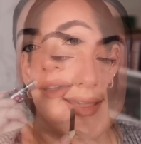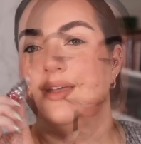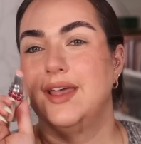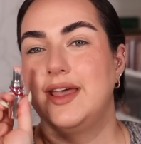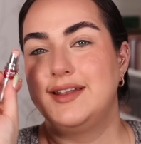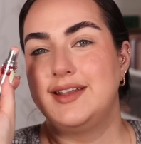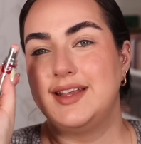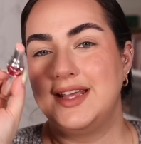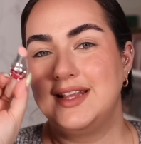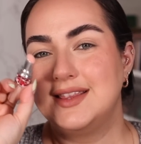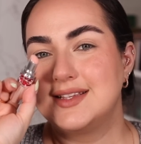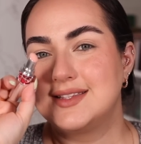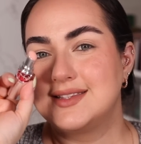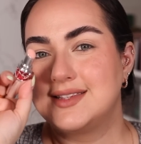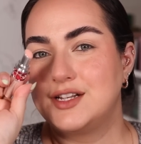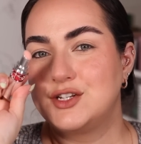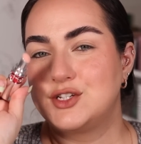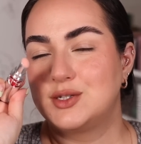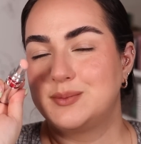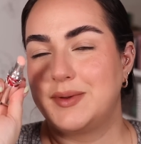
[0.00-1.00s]
And in the
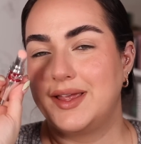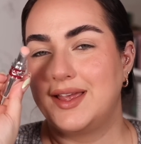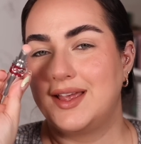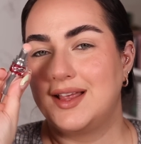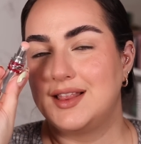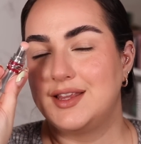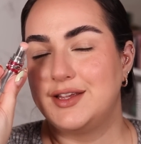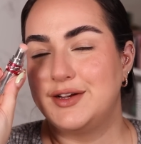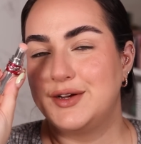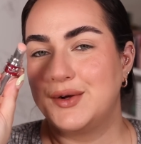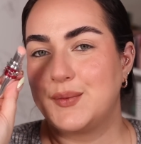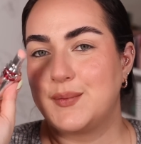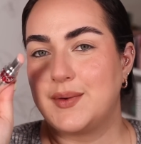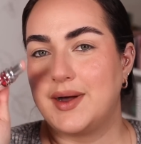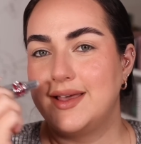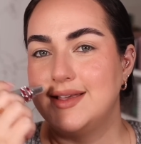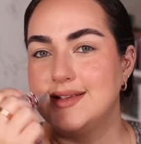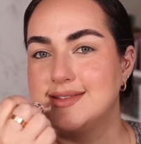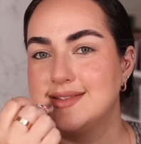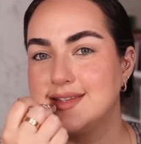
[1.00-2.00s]
center, my clear
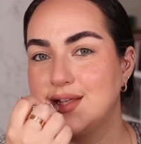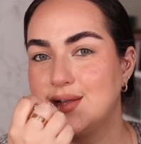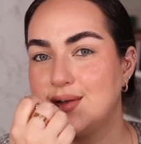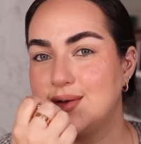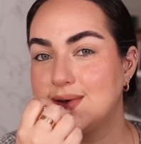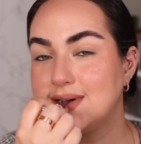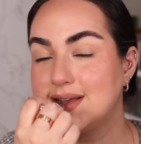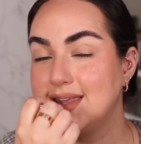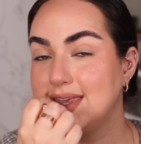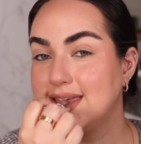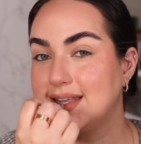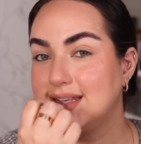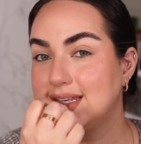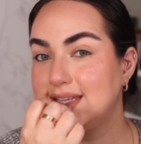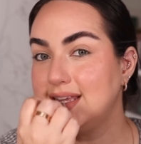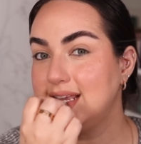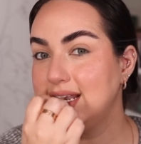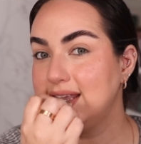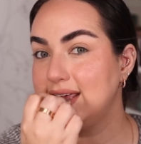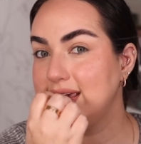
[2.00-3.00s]
YSL
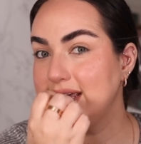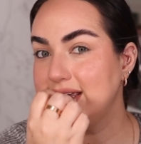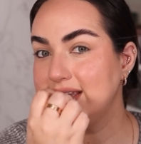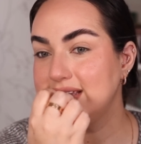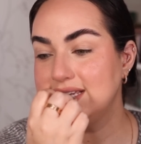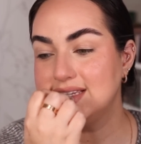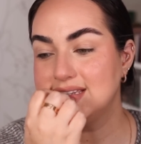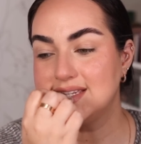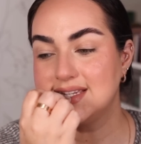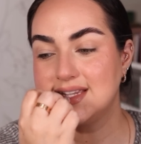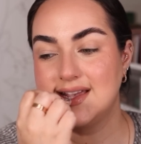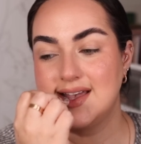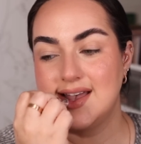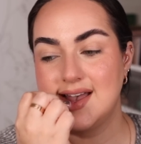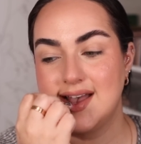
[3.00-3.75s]
Candy Glaze